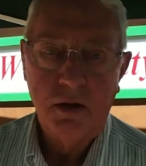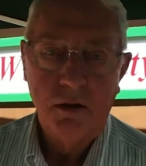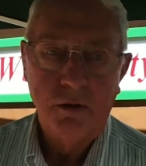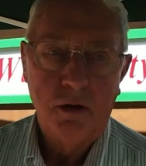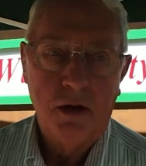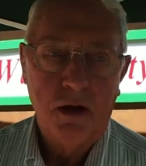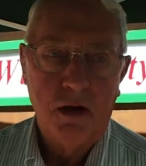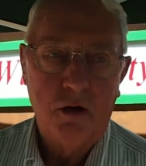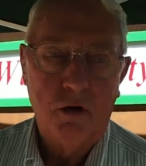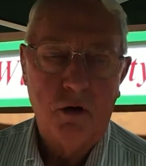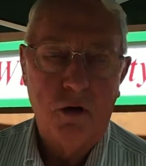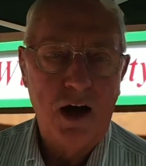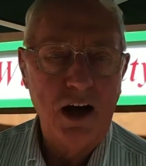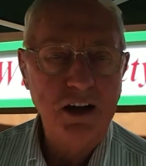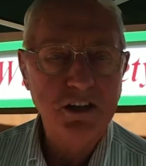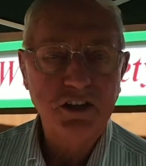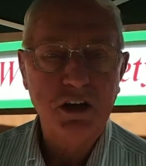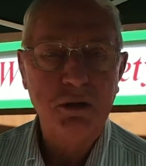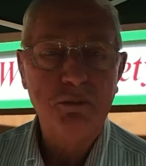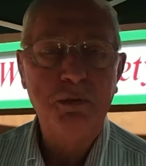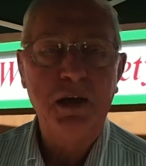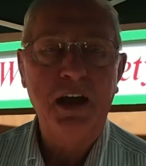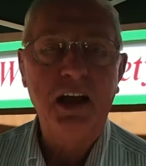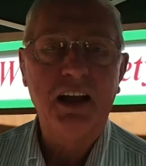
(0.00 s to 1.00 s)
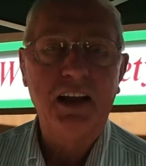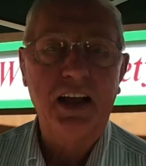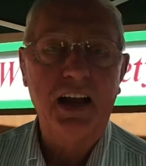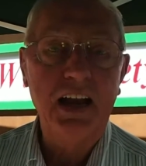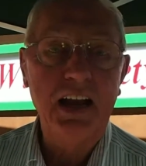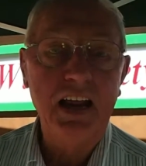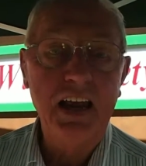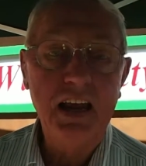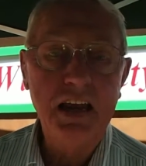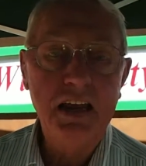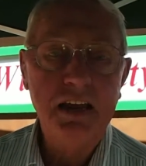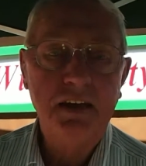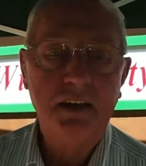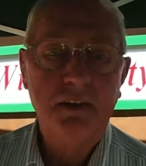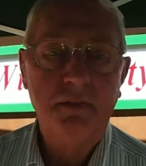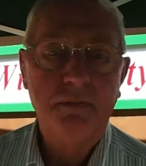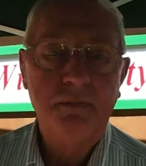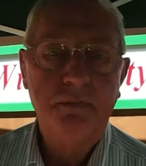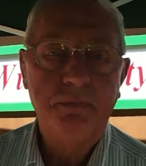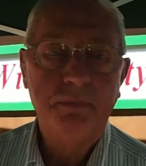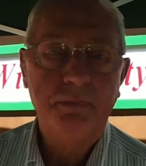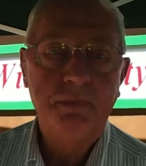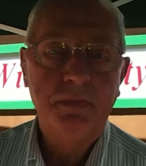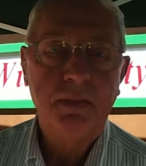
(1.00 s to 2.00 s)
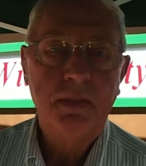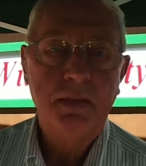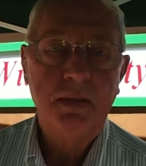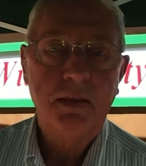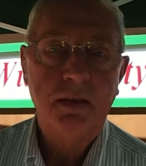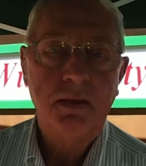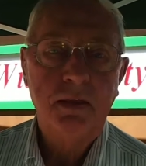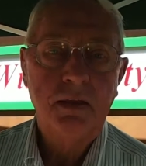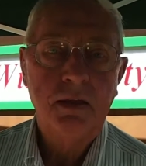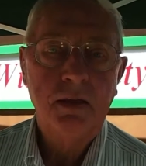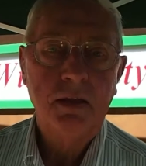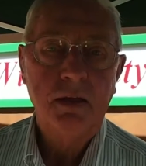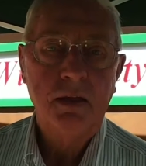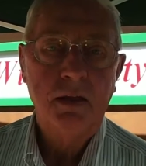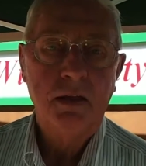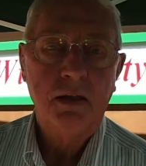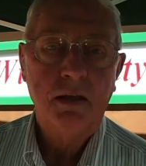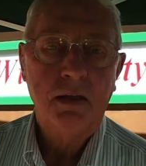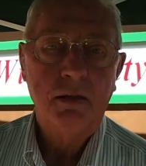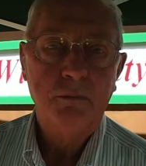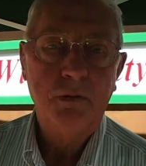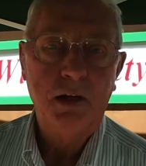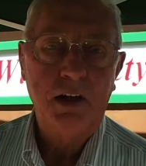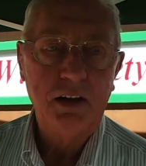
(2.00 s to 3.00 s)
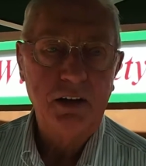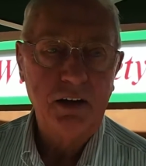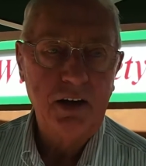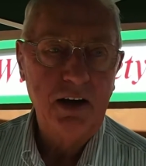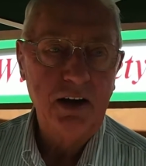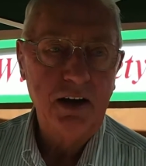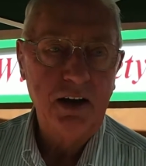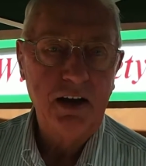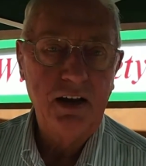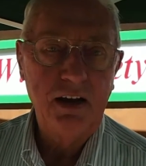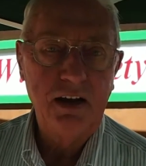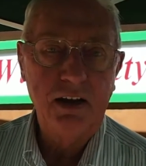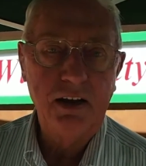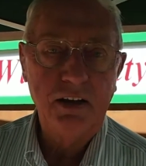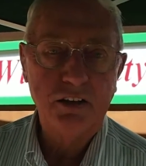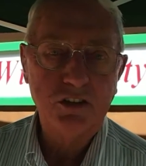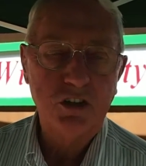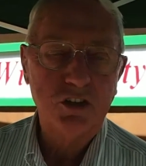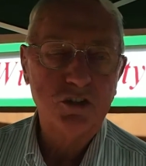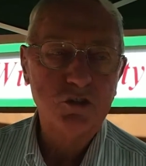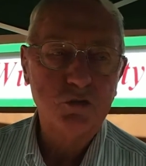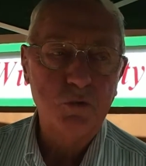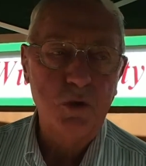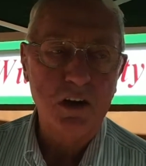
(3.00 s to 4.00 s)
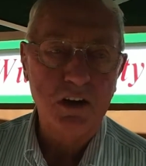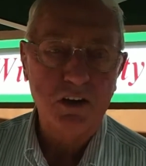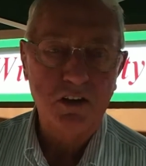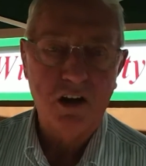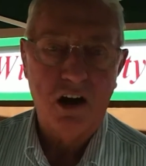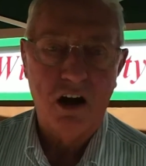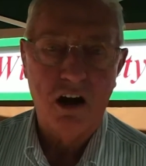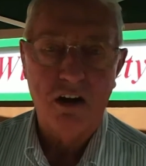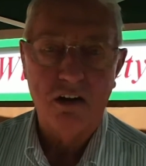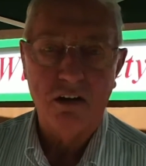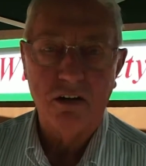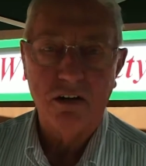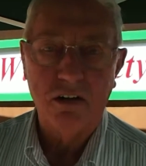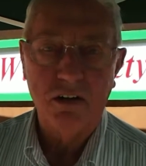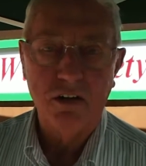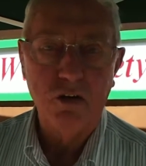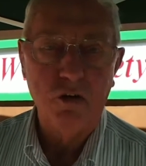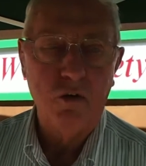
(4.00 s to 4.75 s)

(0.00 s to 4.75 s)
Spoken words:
Oh, I'd say Pink Lady. Pink Lady, it's a sweet tart,